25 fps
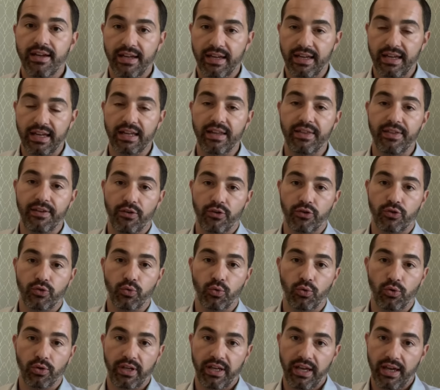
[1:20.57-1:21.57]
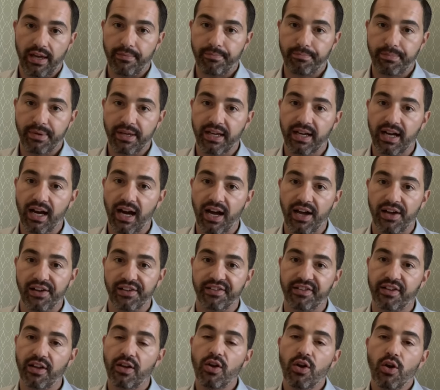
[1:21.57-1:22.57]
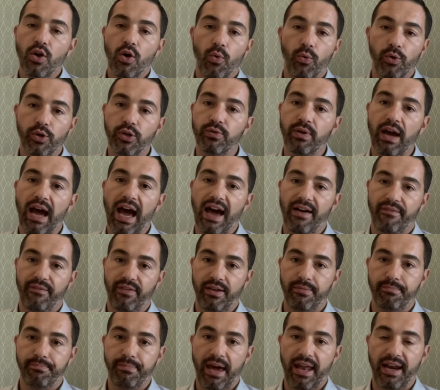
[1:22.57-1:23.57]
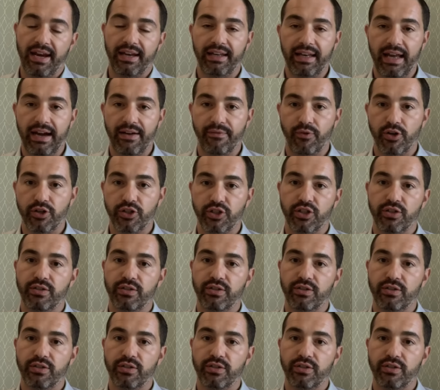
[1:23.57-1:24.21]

in their toolkit because when you have embedded leverage,